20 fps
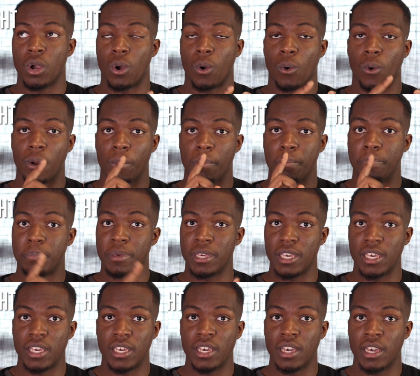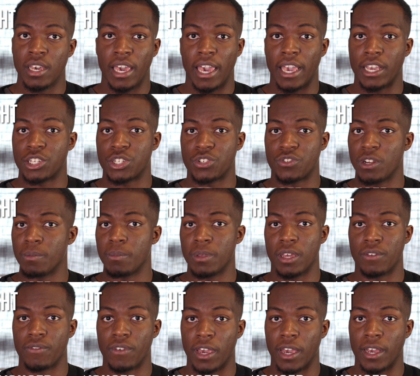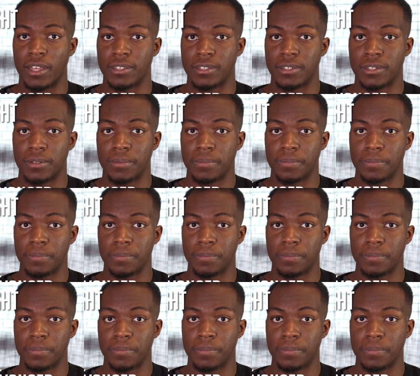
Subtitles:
or B, extremely advanced.